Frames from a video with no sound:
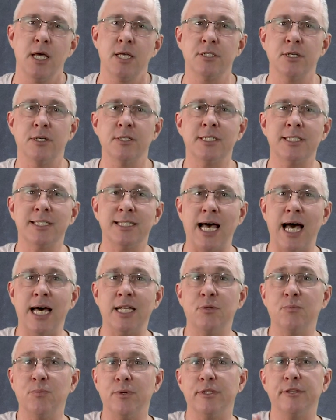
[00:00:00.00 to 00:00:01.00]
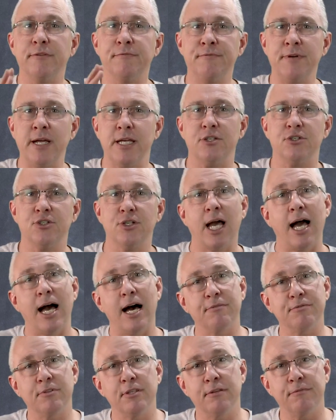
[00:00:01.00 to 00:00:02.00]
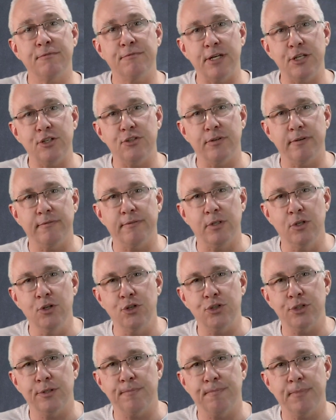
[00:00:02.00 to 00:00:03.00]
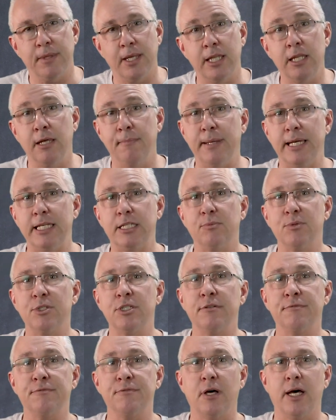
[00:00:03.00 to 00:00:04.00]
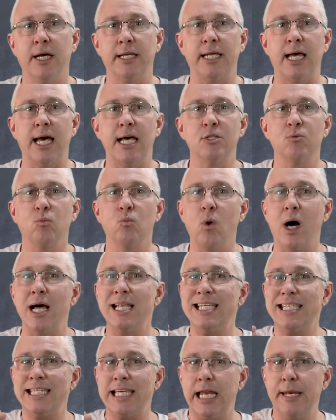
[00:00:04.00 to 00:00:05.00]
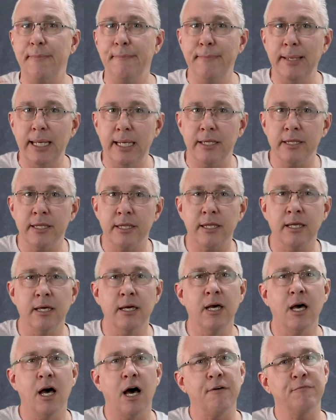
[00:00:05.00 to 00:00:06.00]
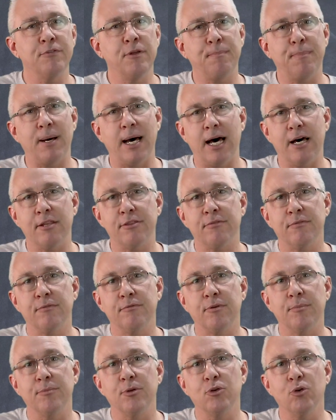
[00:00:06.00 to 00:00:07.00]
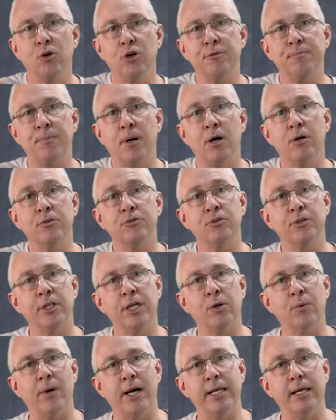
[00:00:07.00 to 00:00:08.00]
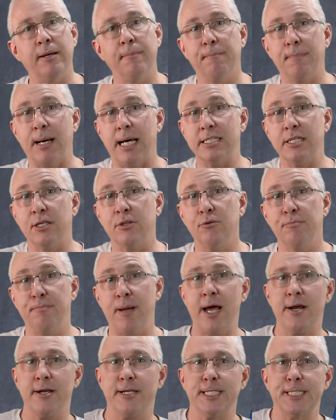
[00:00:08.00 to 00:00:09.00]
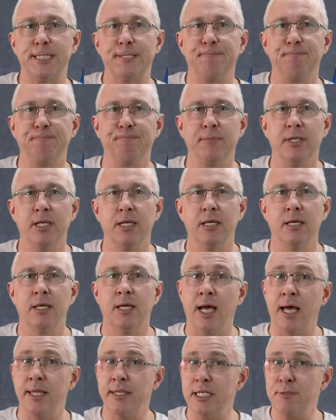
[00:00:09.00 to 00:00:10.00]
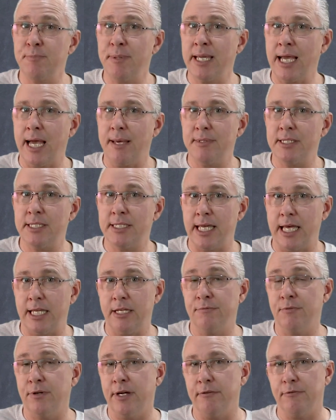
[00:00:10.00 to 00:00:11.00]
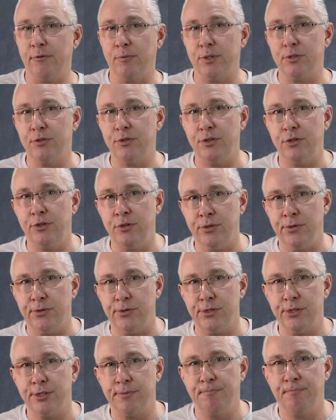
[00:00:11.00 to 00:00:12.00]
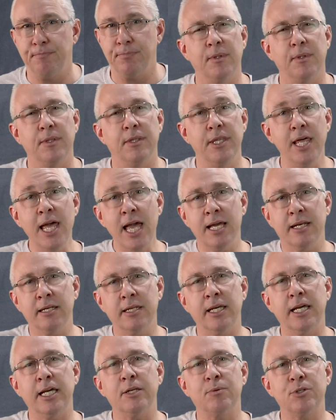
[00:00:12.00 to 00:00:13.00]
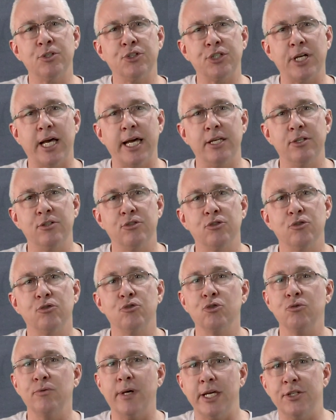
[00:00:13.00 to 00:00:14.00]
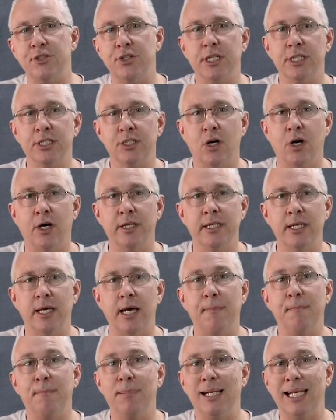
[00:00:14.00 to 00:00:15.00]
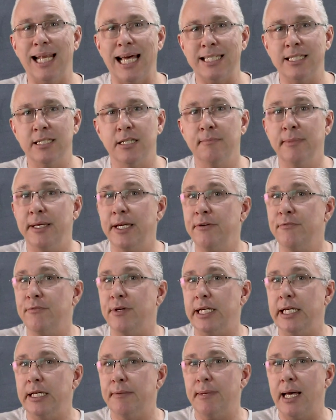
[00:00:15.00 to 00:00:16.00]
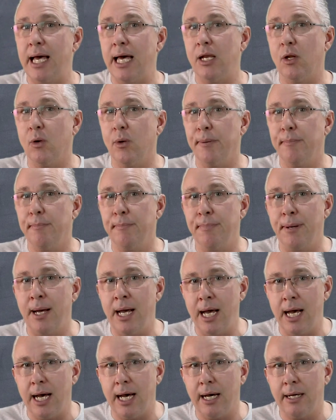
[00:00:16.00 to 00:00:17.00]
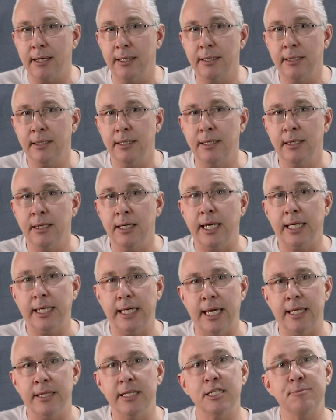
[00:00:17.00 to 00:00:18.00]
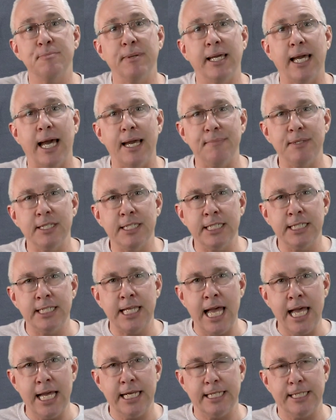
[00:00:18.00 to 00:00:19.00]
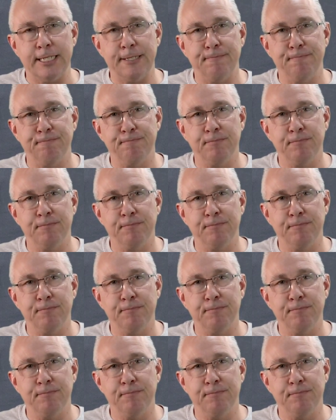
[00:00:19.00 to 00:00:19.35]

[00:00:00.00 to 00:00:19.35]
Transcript: So it started with the French after the French Revolution, and the meter was defined as 1 10 millionth of the path from the North Pole to the equator passing through Paris. And this became the standard for everyone to use. Then it was changed to two etchings on a platinum iridium alloy bar. Again, this became the standard.